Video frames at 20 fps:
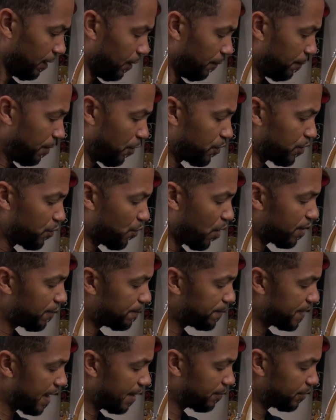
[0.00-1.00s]
But we want to
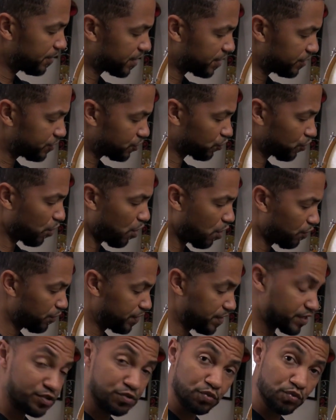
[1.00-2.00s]
be able to control
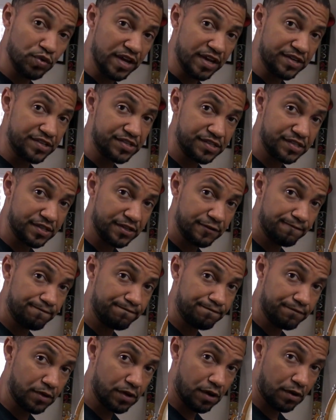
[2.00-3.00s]
this wrist,
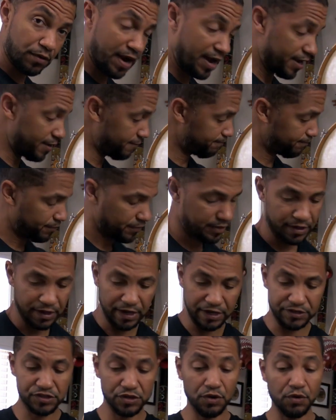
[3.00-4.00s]
all right?
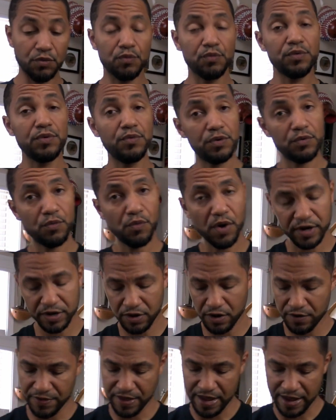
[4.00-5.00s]
And so we want to work
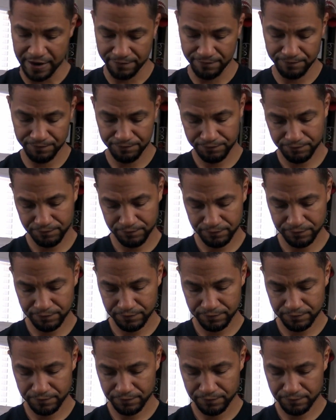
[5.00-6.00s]
on that.
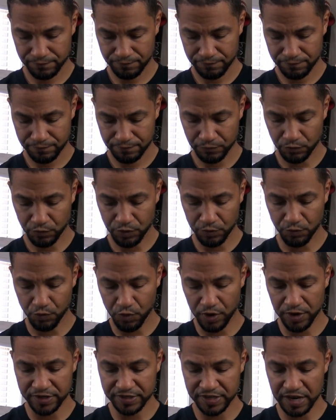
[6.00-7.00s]
When
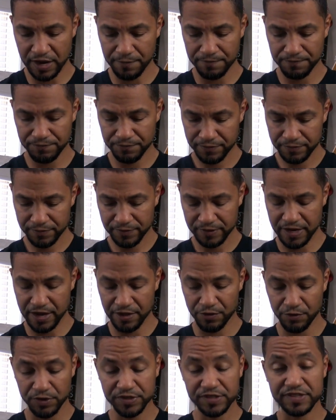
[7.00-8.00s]
one is up, the
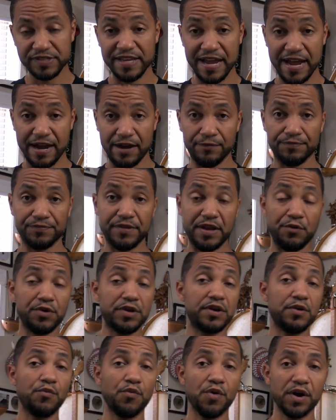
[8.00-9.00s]
other one's down. Now we
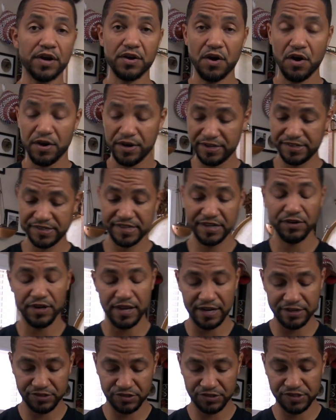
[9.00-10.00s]
can work on a single
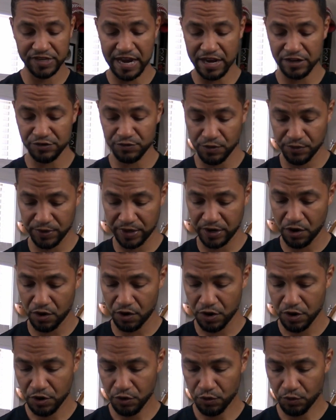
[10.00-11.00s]
exercise where we go
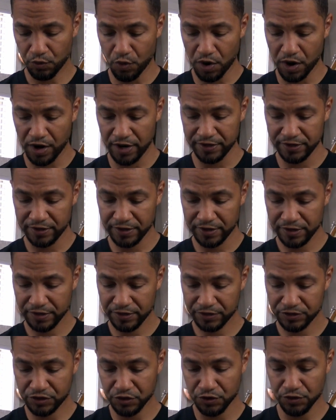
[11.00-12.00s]
1,
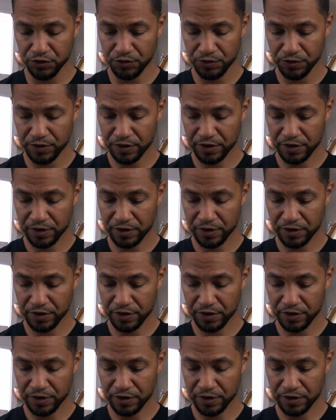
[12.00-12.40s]
2,